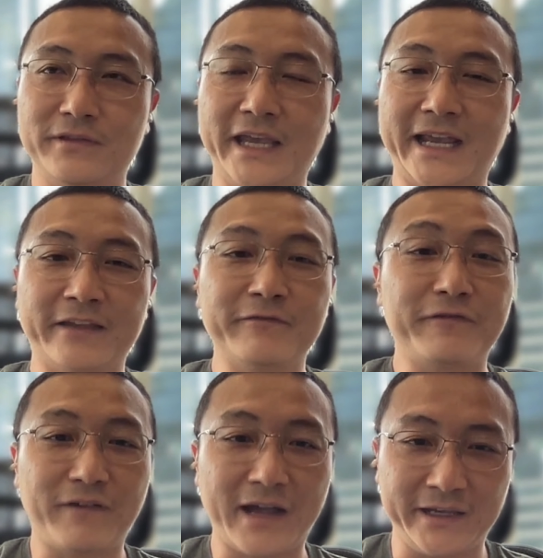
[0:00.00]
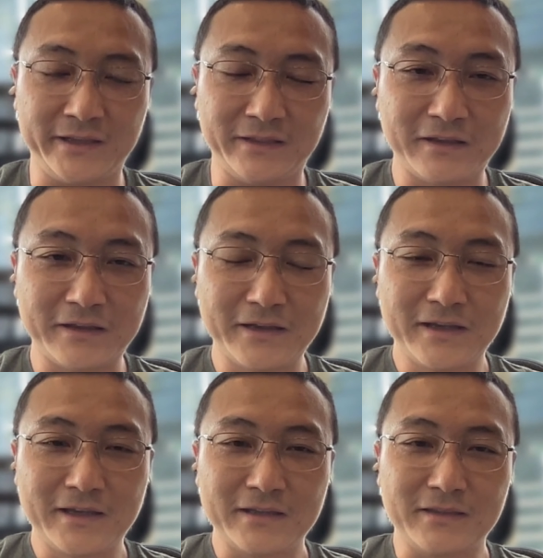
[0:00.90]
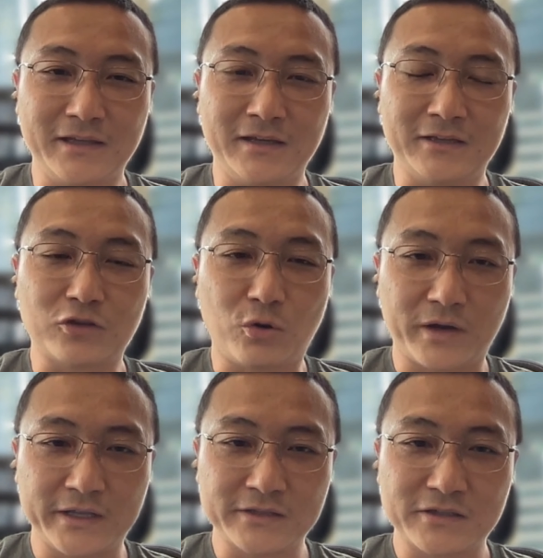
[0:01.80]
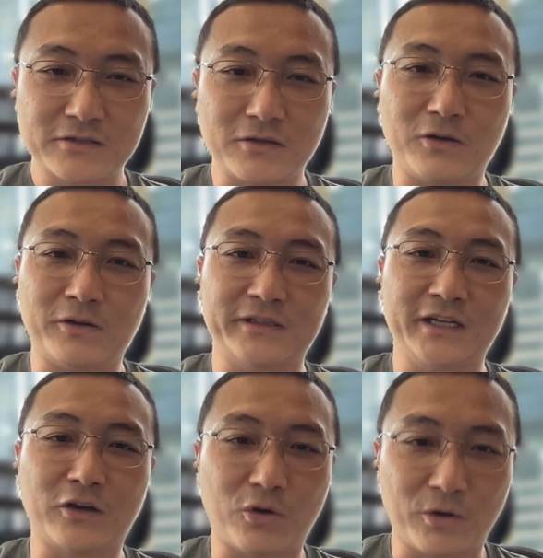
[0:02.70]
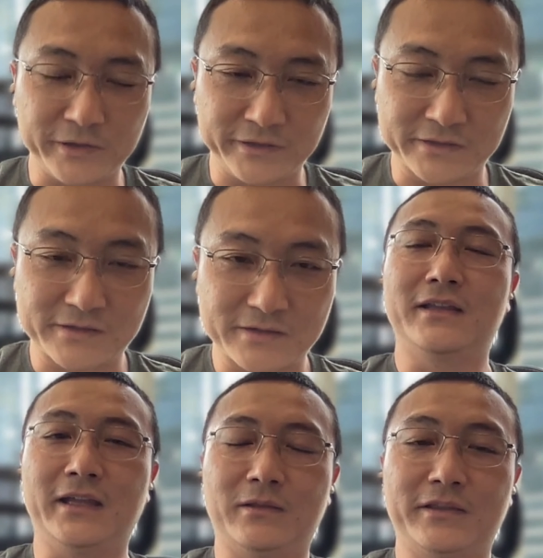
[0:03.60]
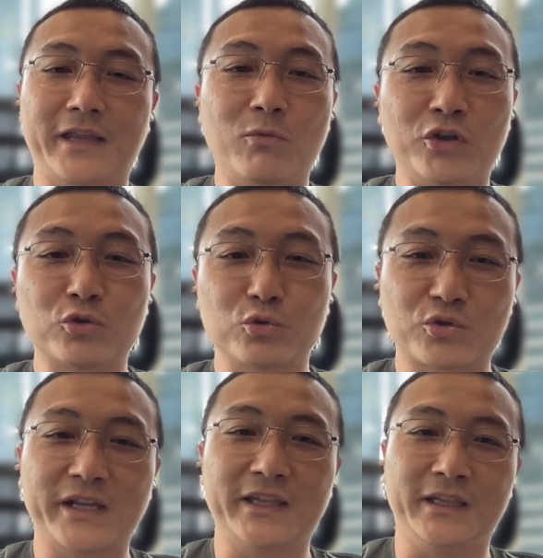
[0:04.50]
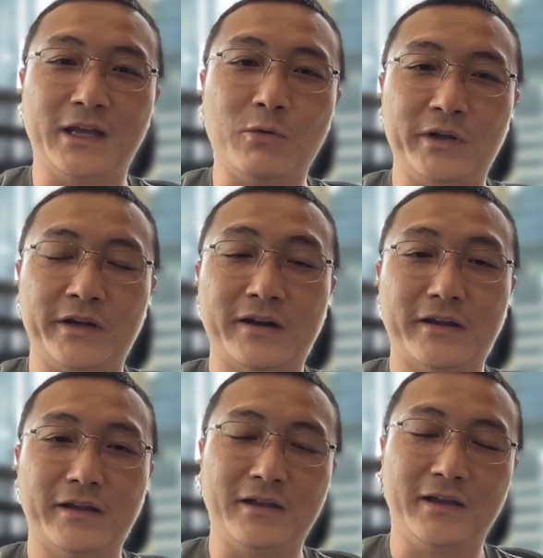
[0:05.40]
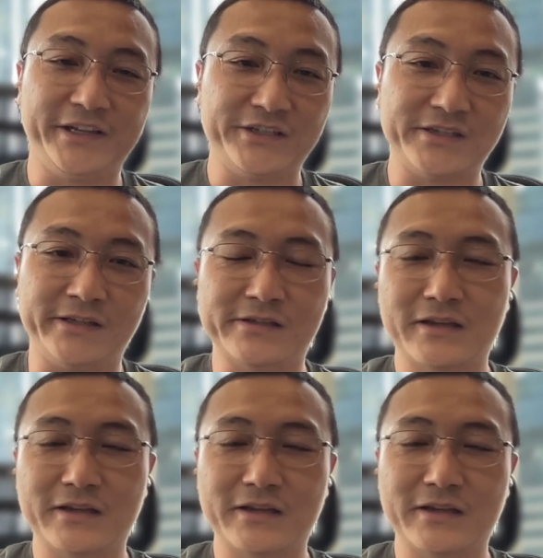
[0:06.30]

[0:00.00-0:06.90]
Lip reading: they can find the tokens or the coins that they want to trade in our exchange.